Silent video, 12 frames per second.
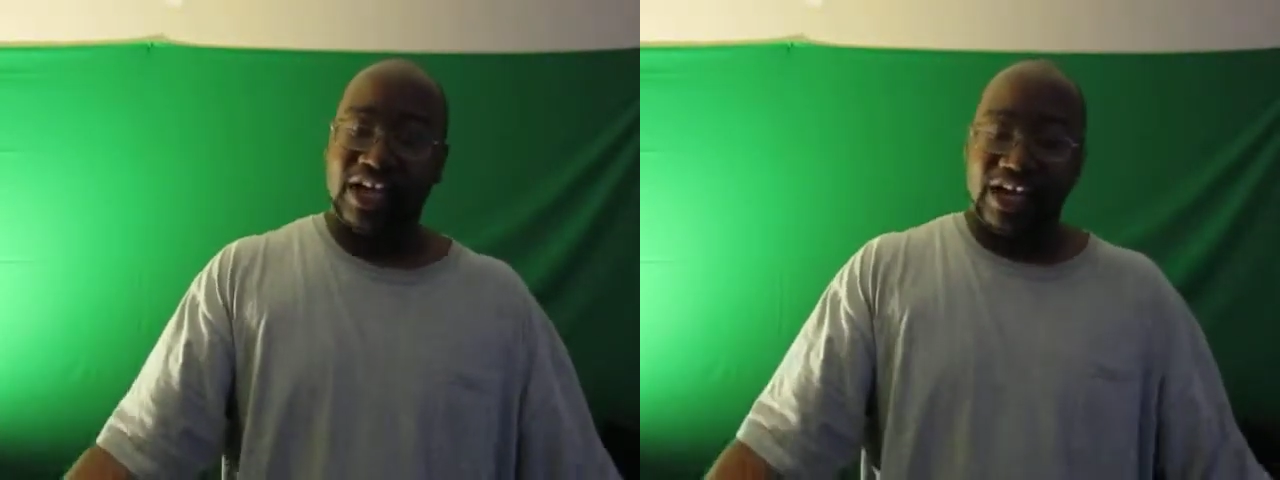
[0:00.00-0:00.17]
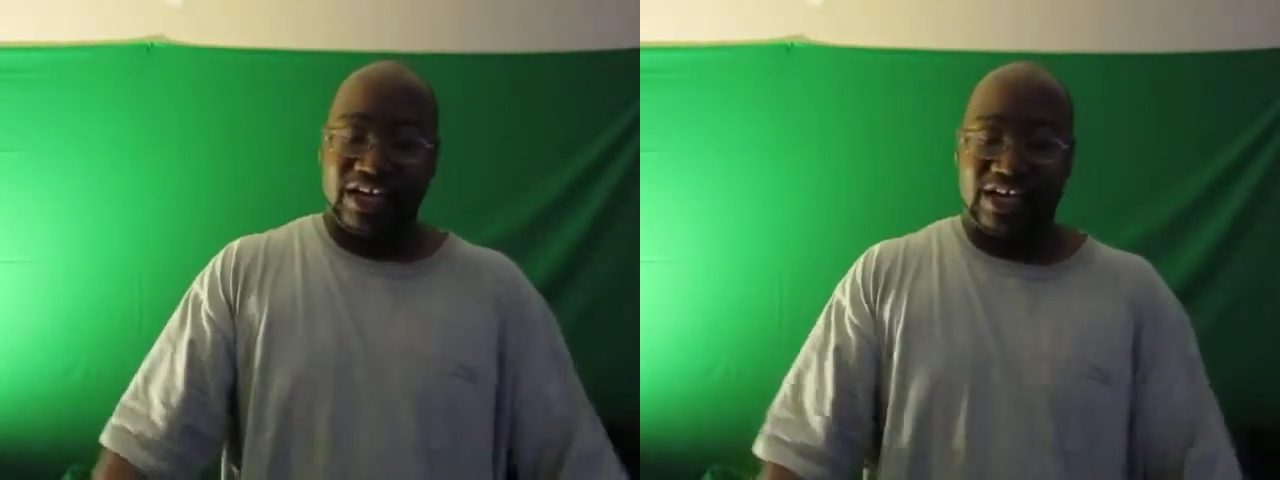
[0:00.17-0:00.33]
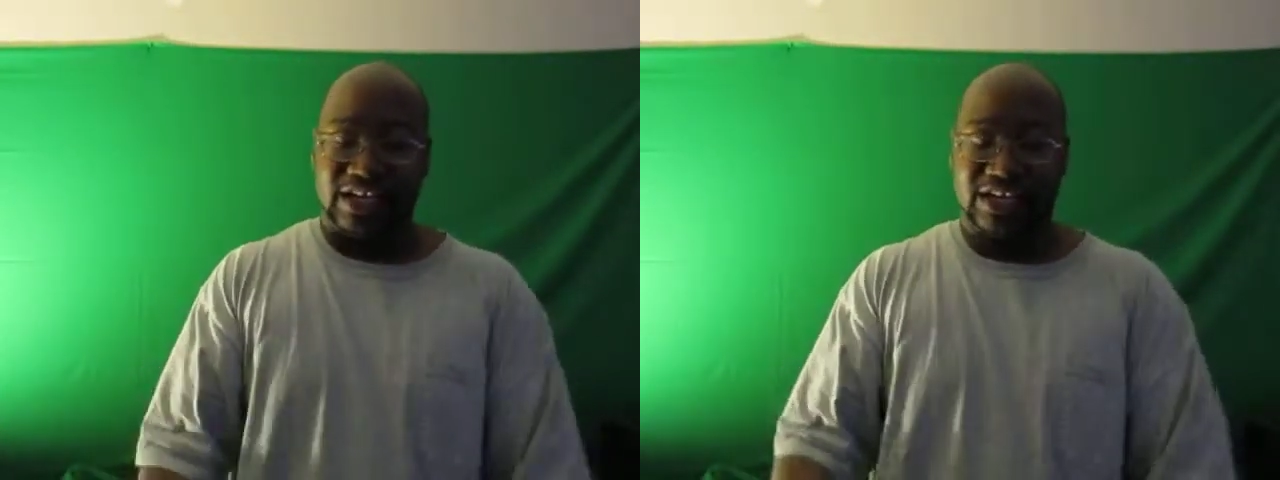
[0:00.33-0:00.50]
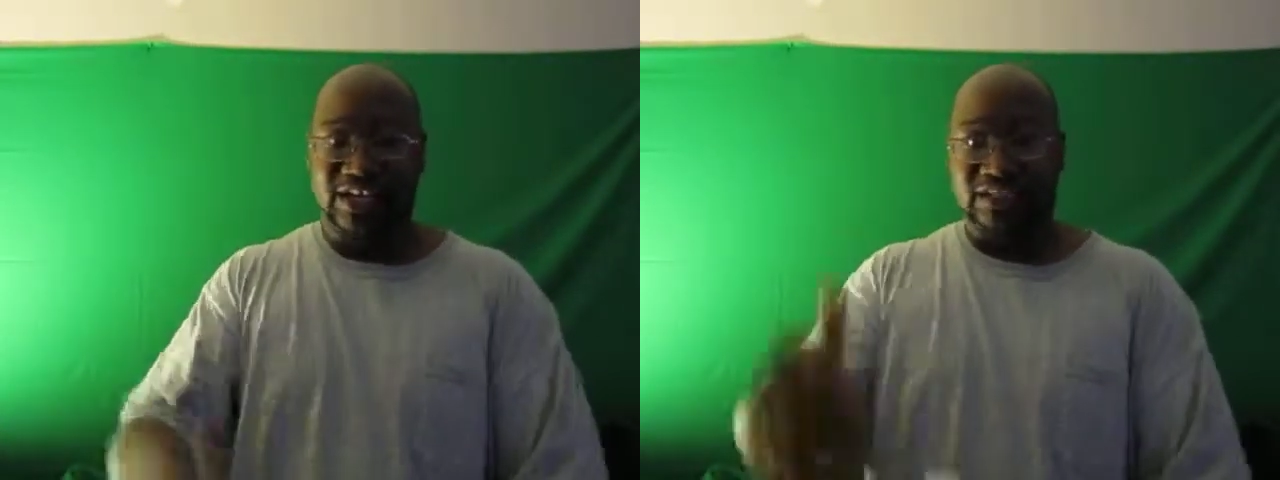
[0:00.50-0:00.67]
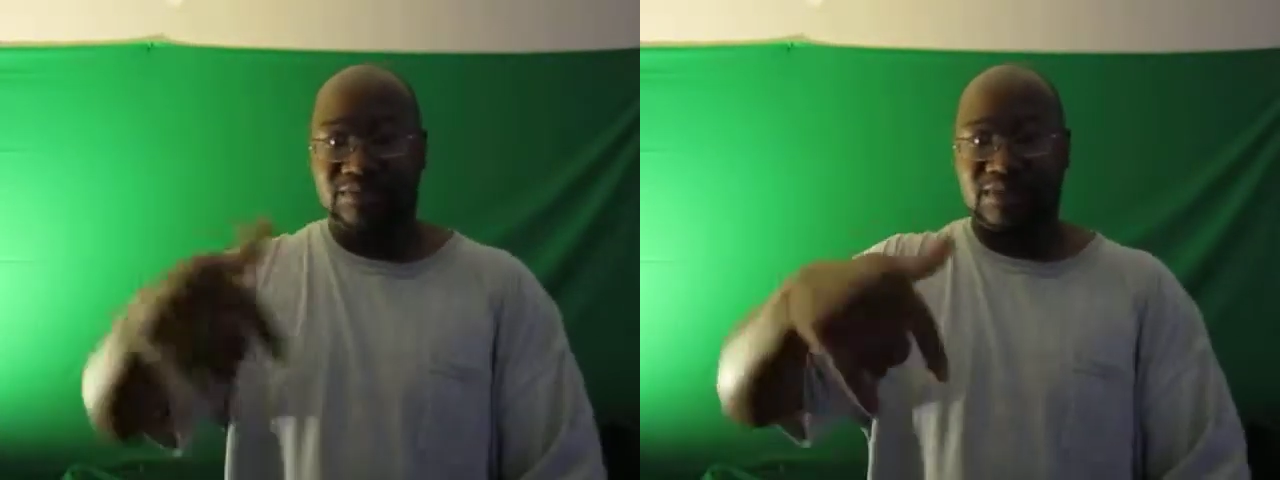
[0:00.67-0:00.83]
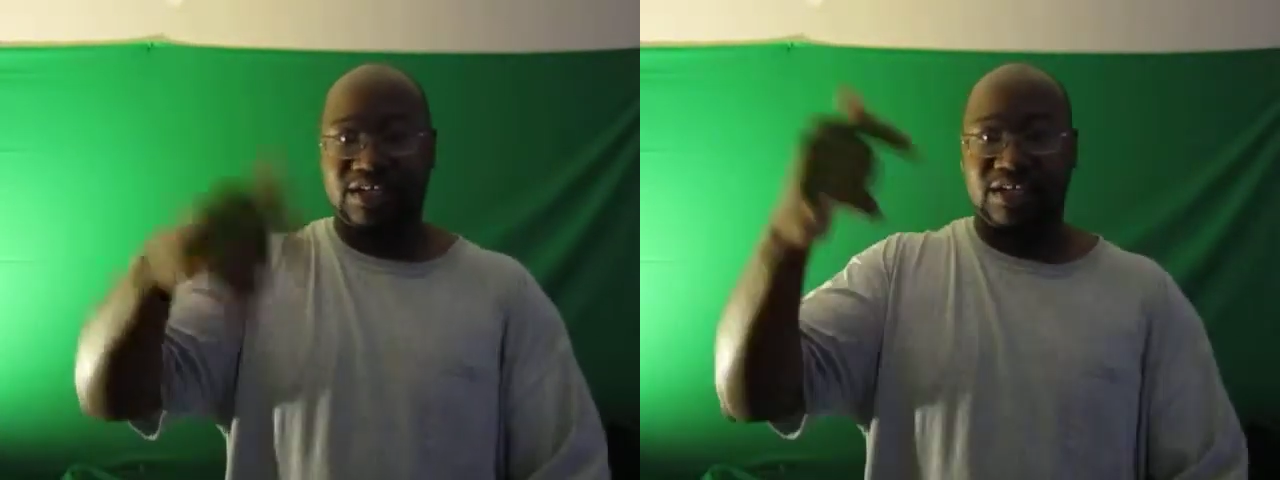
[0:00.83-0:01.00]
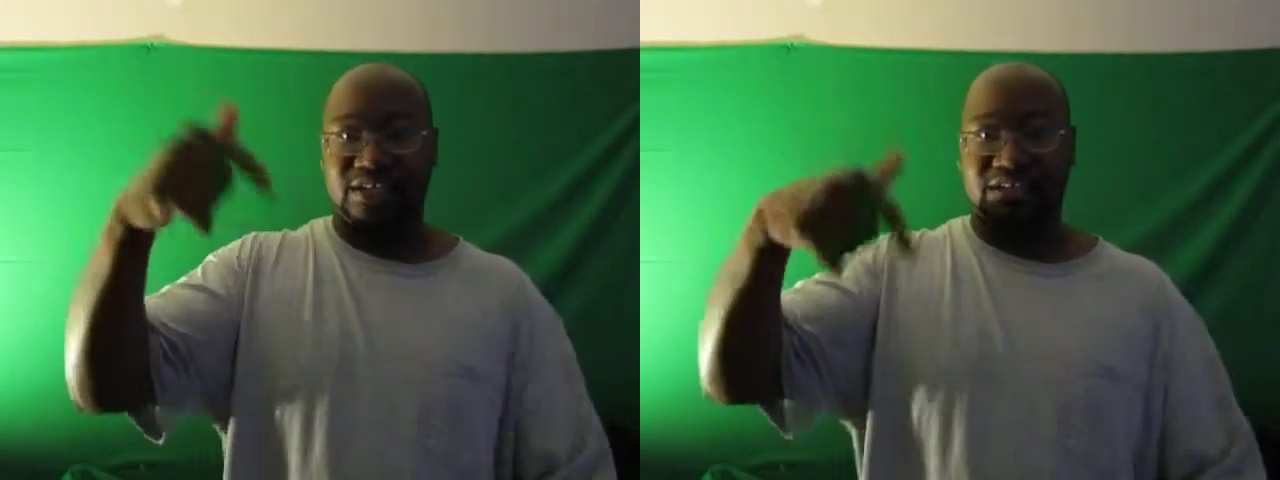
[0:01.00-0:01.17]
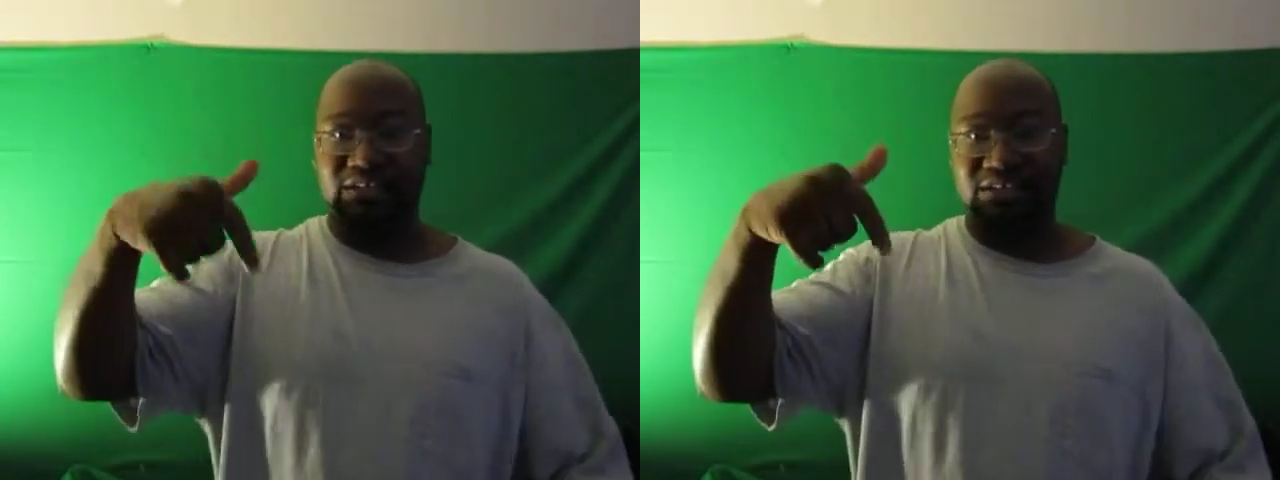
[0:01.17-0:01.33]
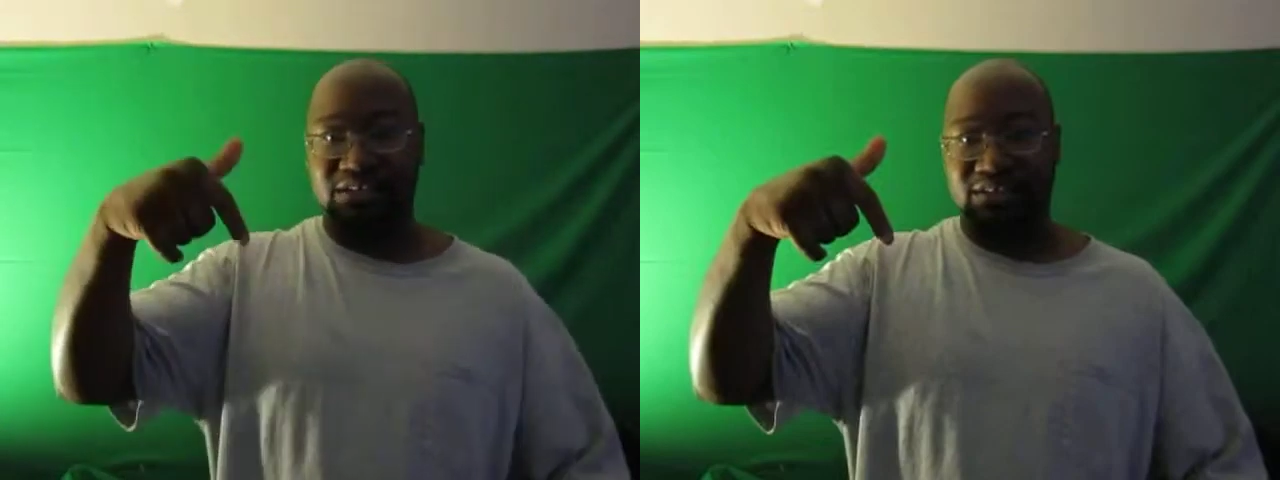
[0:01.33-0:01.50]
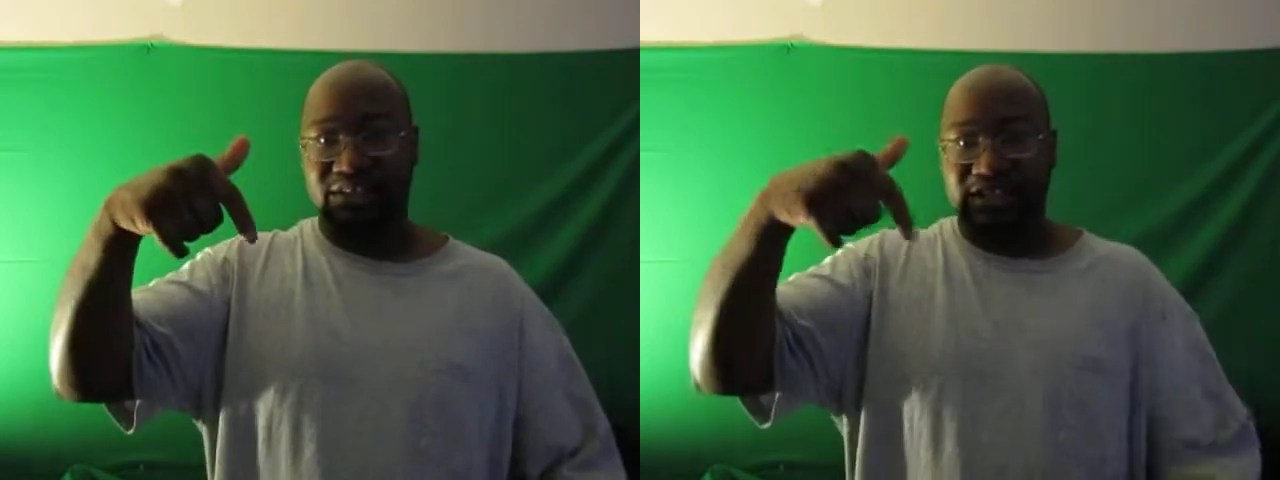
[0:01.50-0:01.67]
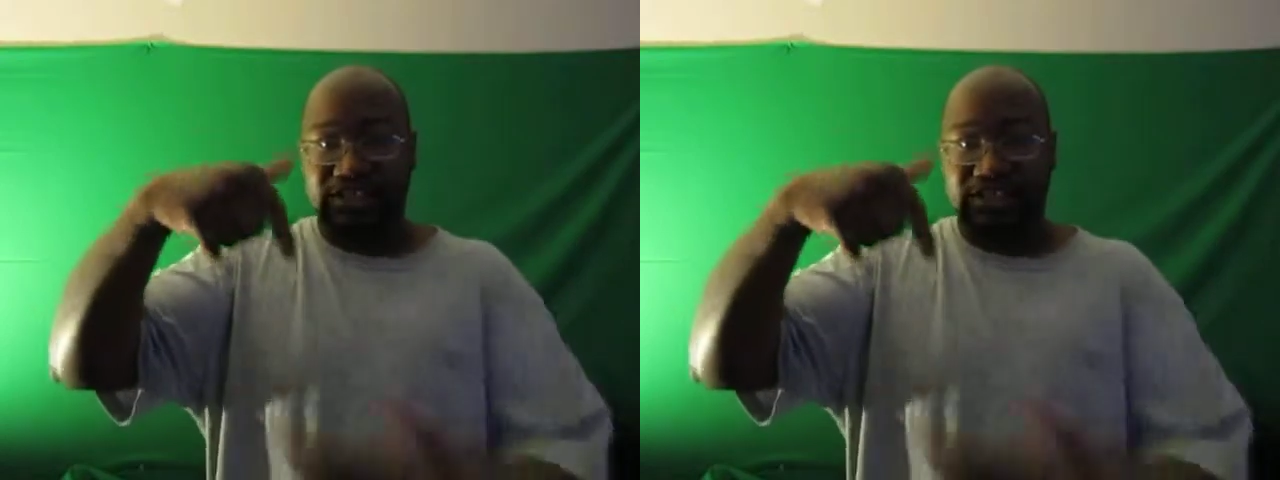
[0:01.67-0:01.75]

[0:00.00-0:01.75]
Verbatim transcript: And then guess what? they